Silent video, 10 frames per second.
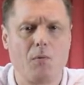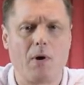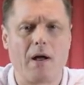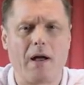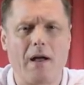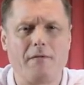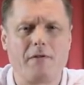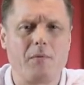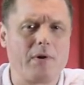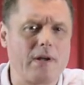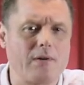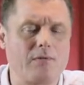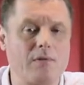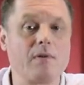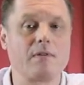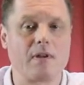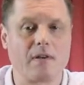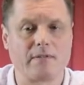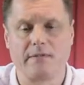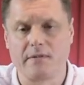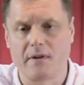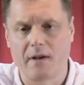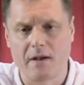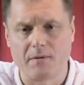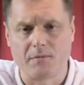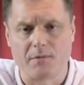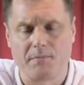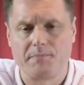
where everyone else doesn't count.